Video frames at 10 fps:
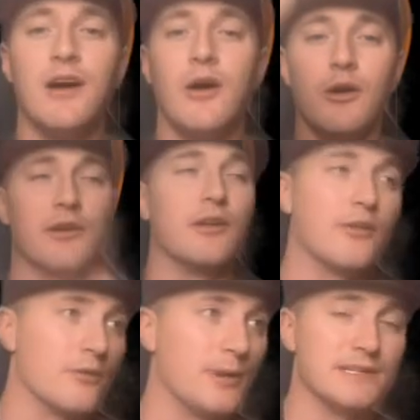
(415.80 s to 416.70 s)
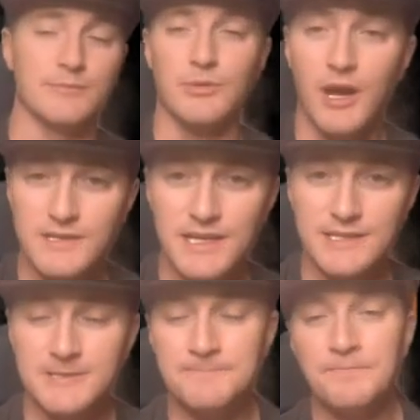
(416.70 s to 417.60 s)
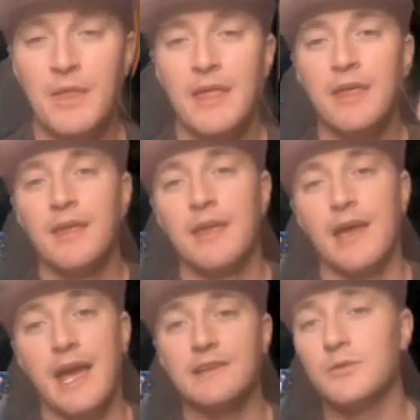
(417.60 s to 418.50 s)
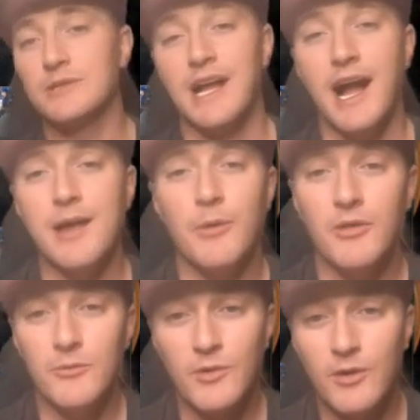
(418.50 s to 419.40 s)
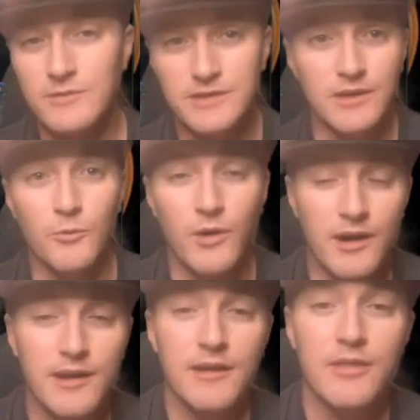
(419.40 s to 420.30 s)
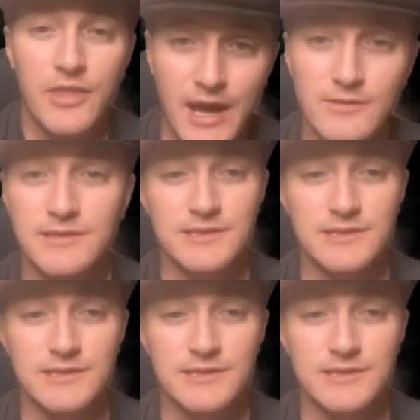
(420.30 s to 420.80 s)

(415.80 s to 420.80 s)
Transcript: on another amazing project. As always, I am on the road to 1,000